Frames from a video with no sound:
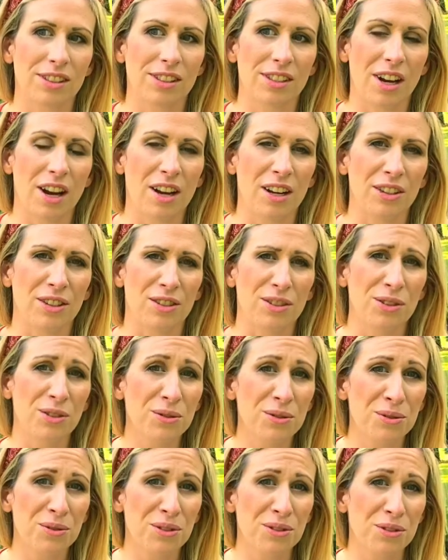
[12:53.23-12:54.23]
gotten
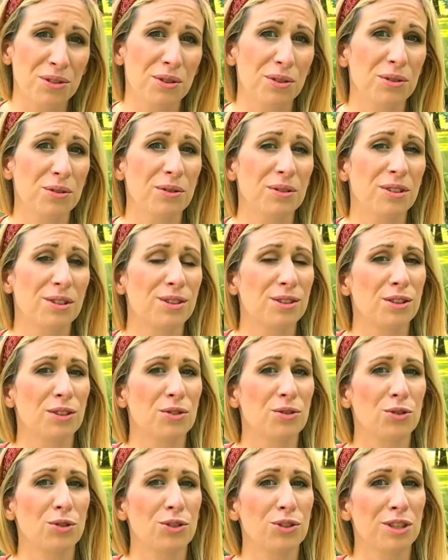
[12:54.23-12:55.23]
used to this
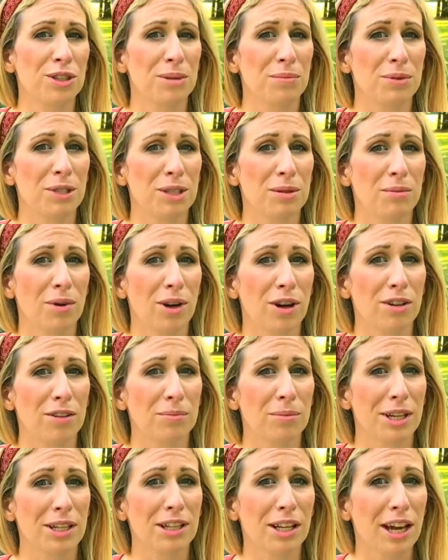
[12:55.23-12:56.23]
injury being part of
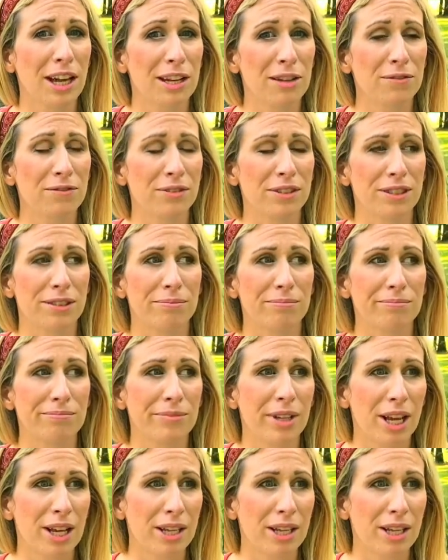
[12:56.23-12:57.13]
my life and